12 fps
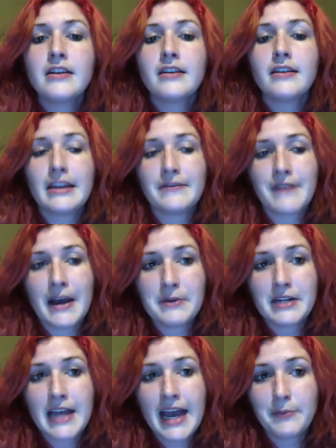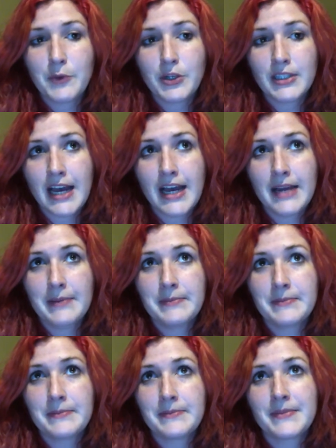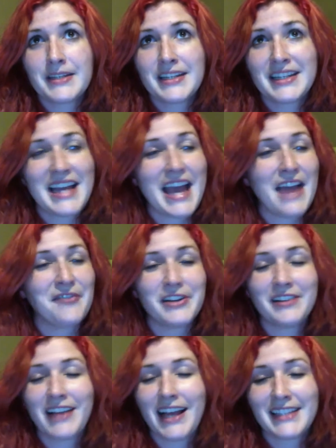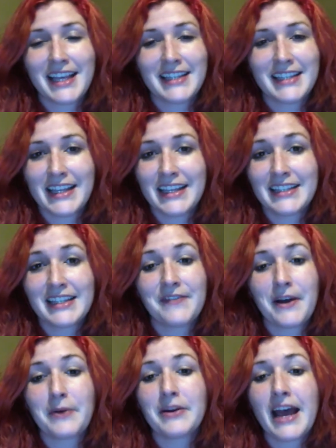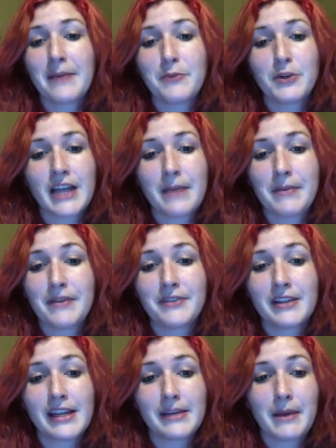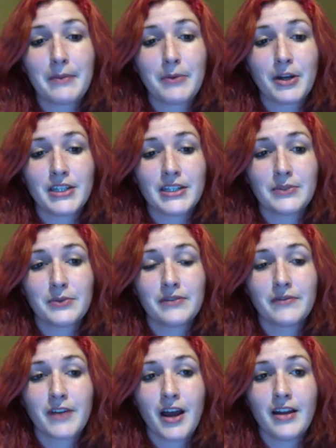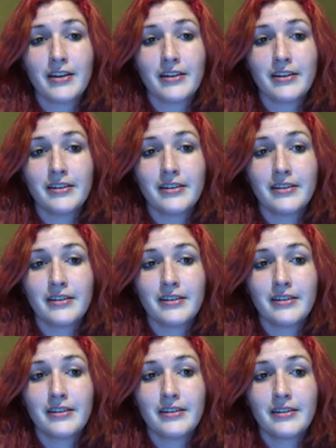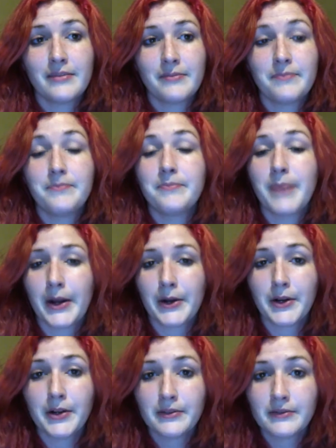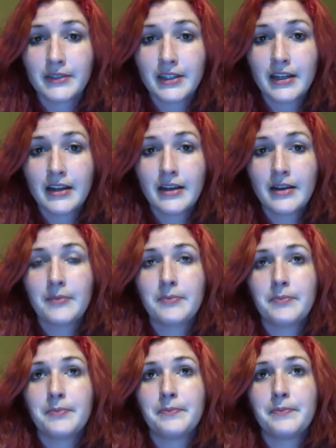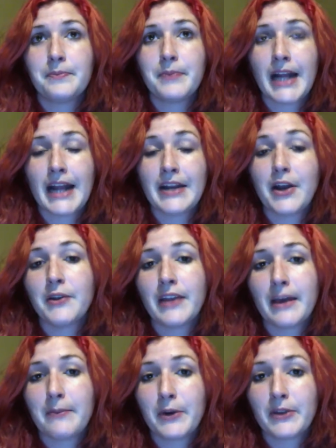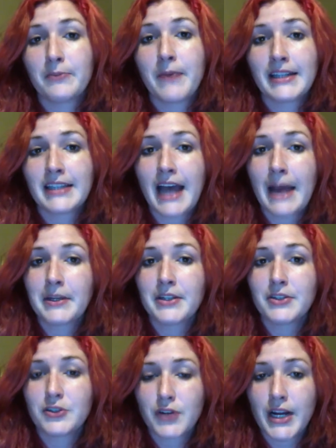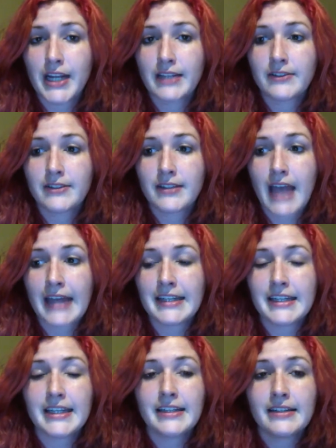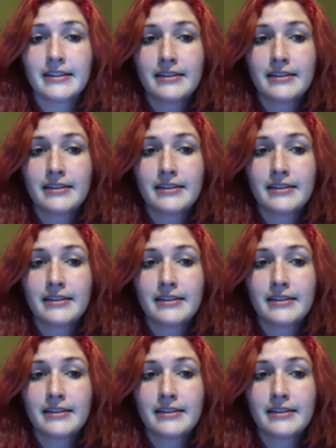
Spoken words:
If I would have had more time, every class I say this, if I would have had more time, I feel like my projects would have gotten better. But I know that with my time constraints, I did